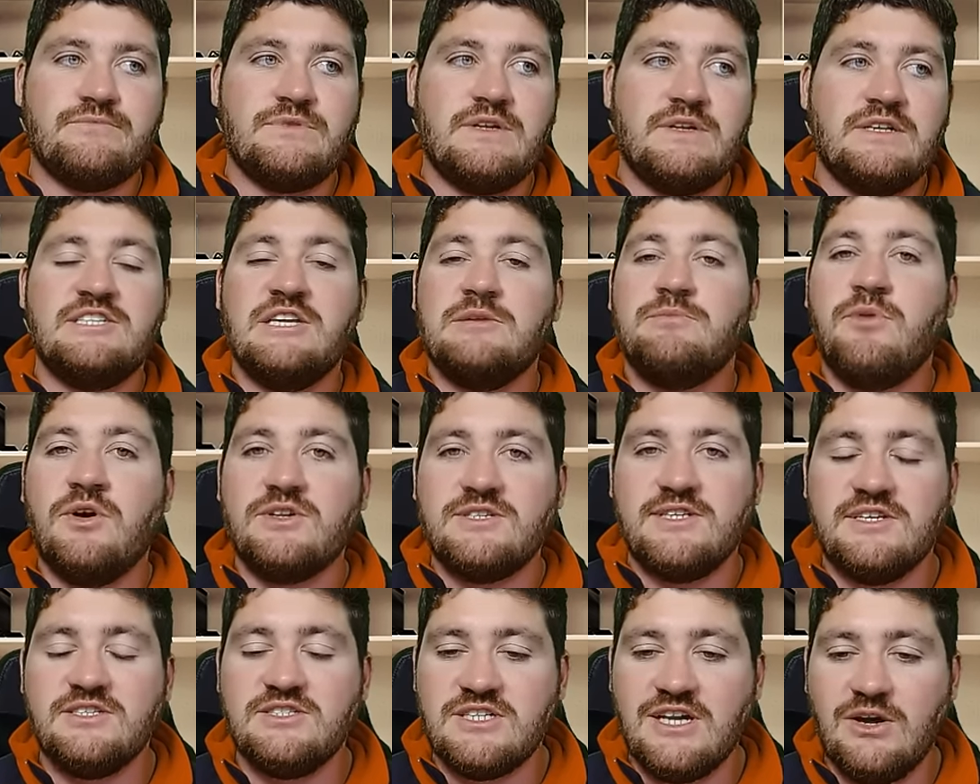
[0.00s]
a tick box
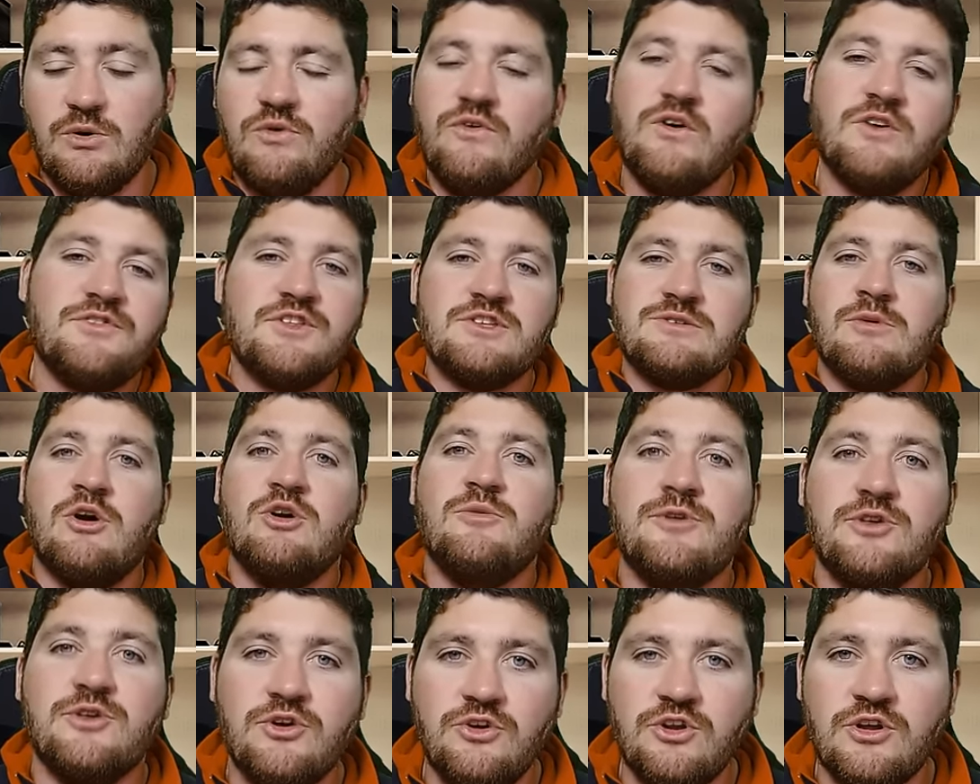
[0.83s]
exercise. We've got this
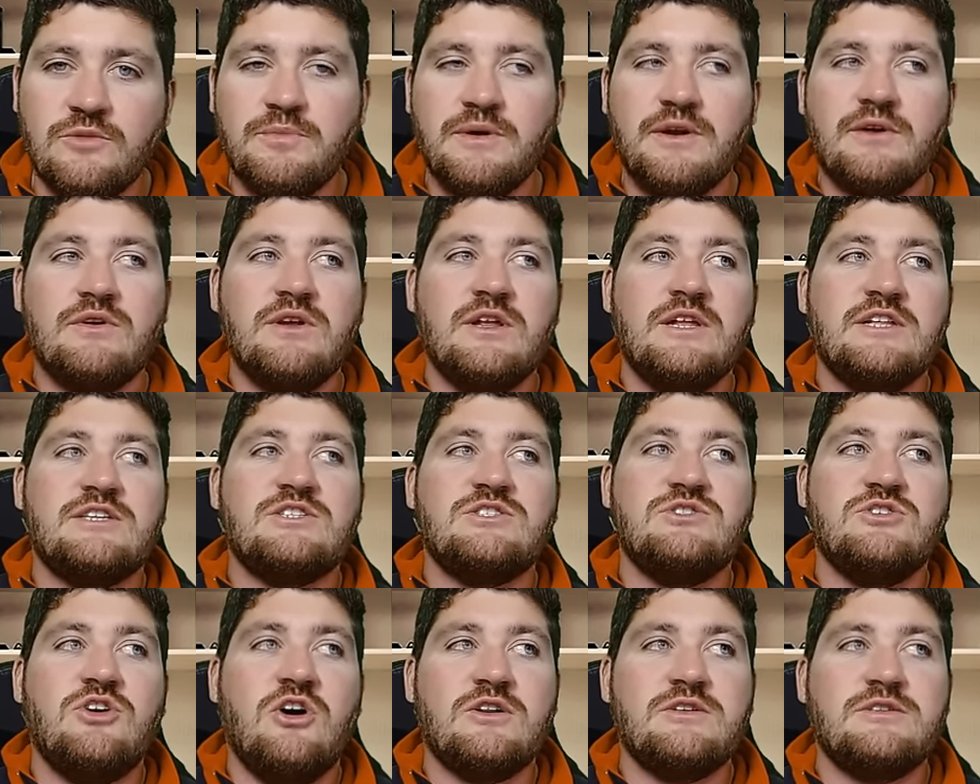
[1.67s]
mobile unit, but it's
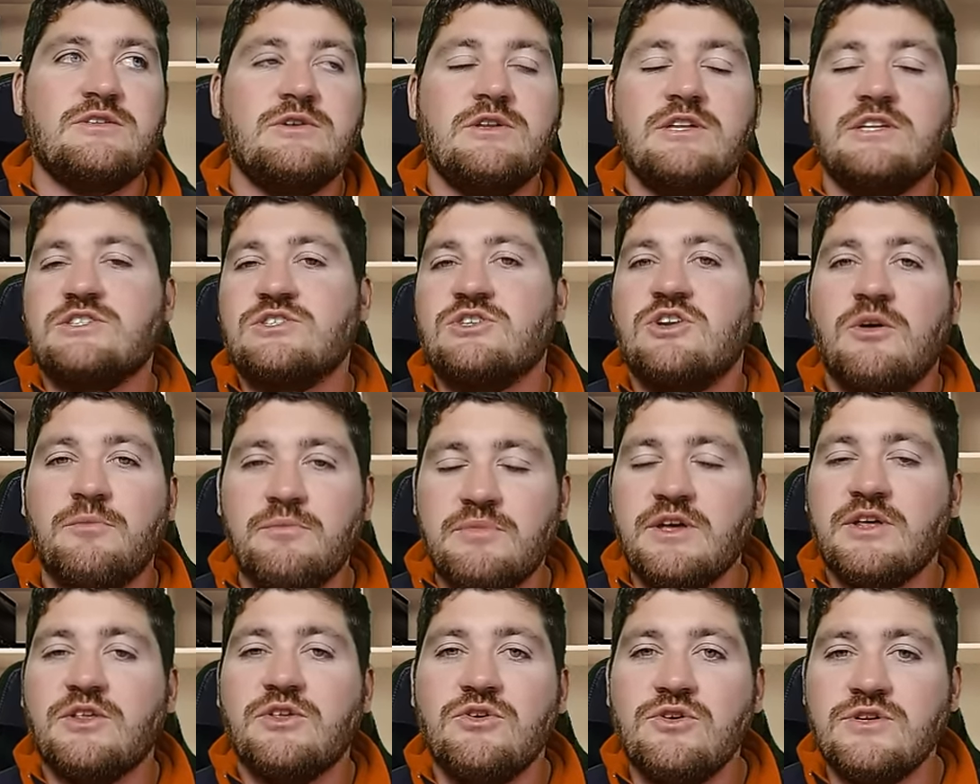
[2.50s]
not it's not
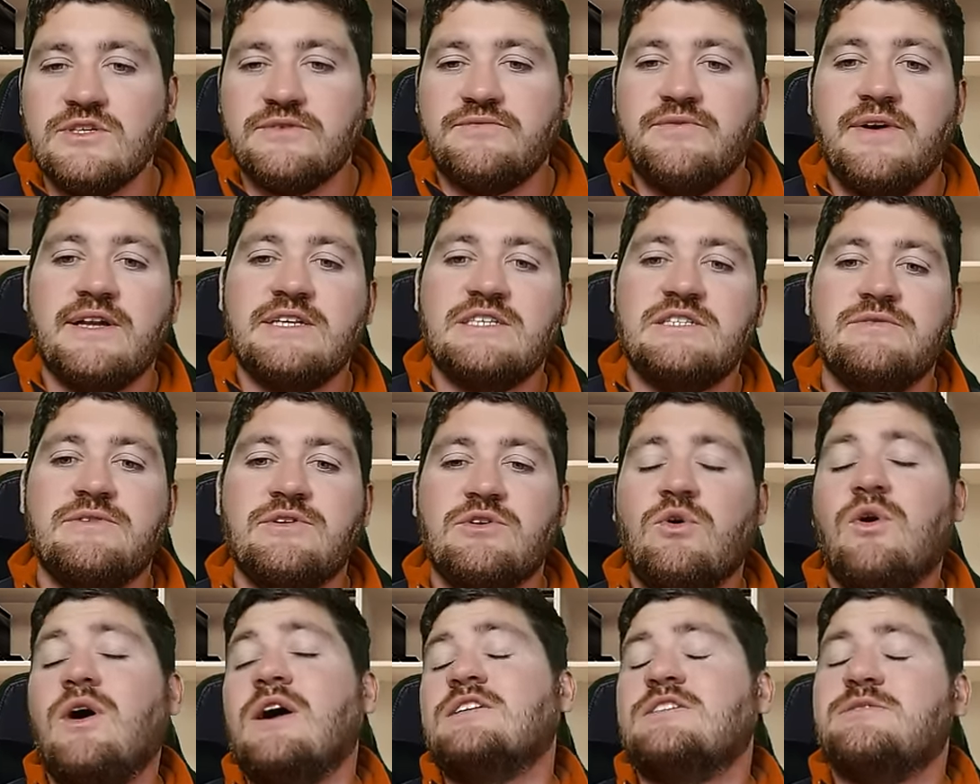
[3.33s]
being used effectively,
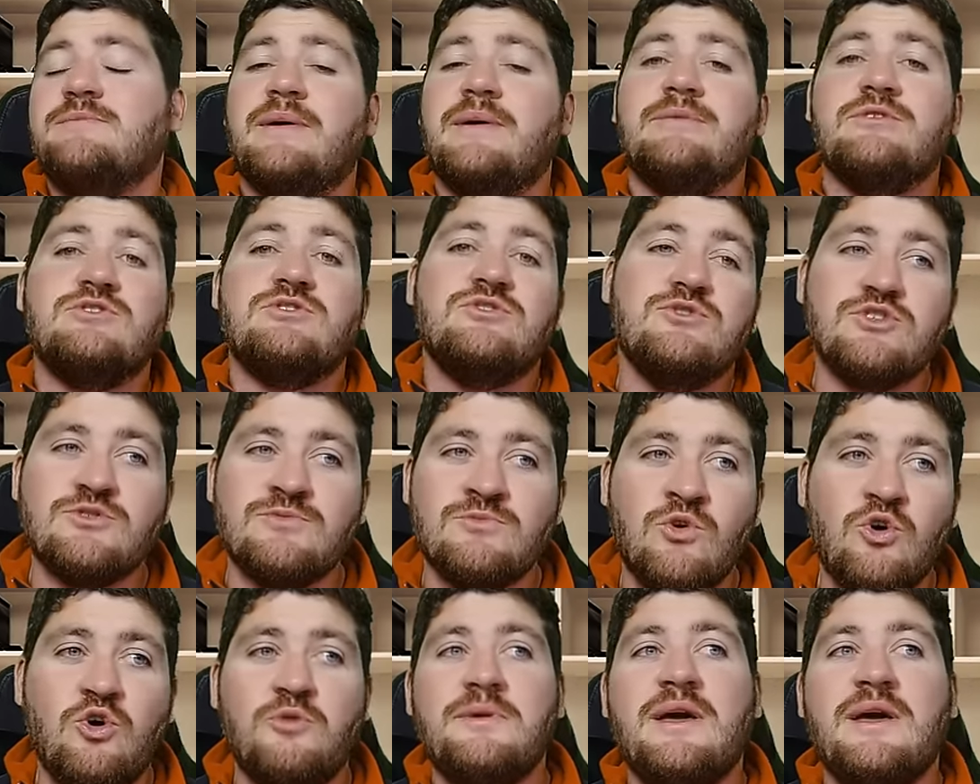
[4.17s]
or else maybe it's too small.